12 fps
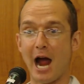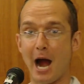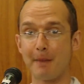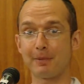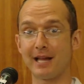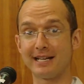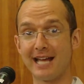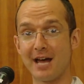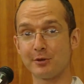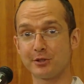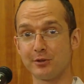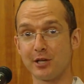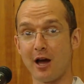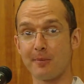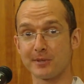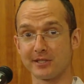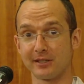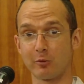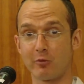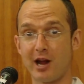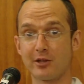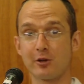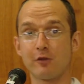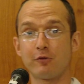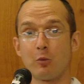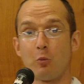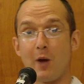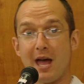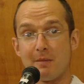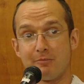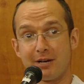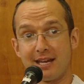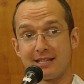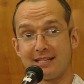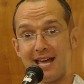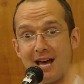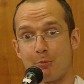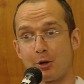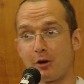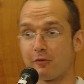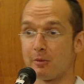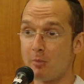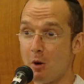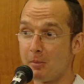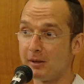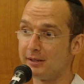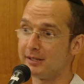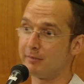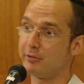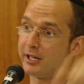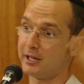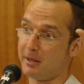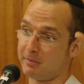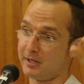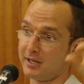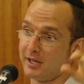Our plan now is to do the opposite. We're rather going from web and bringing it down, we're going to go from mobile and bring it up.